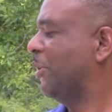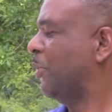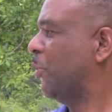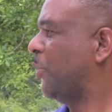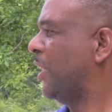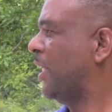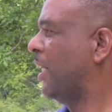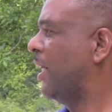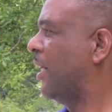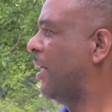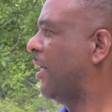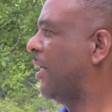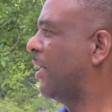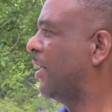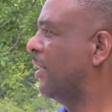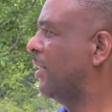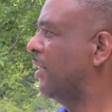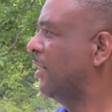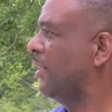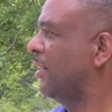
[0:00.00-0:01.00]
We
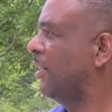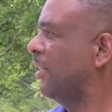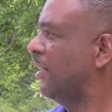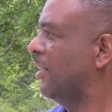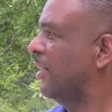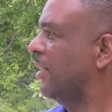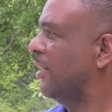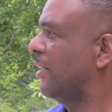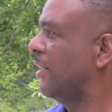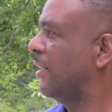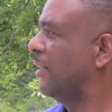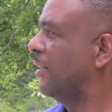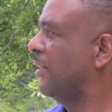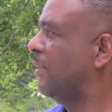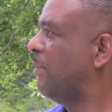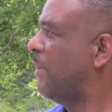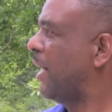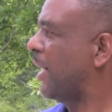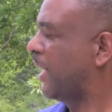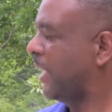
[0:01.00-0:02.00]
had a
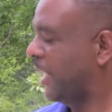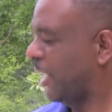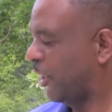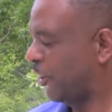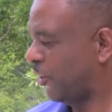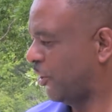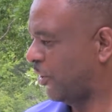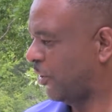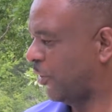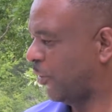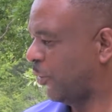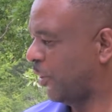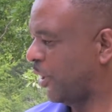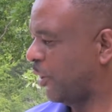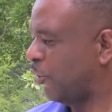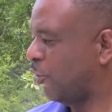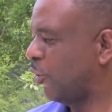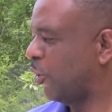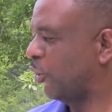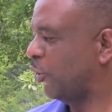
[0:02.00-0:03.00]
demarcation of where
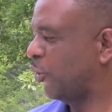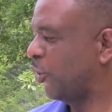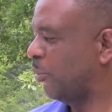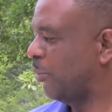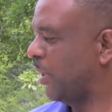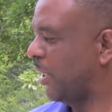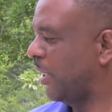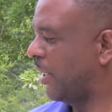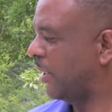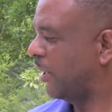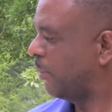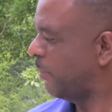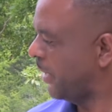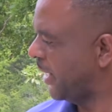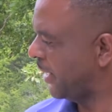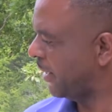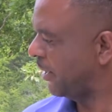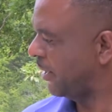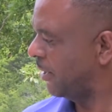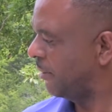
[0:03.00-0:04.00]
the road should be on the
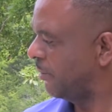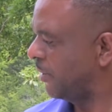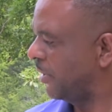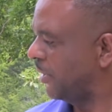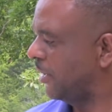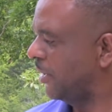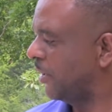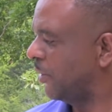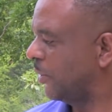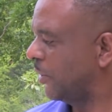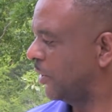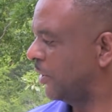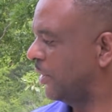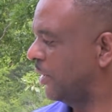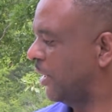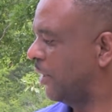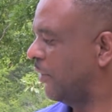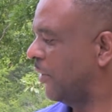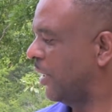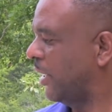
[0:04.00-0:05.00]
plan, but there was
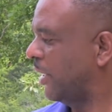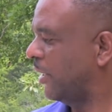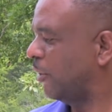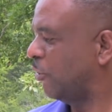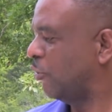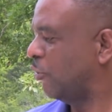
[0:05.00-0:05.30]
never any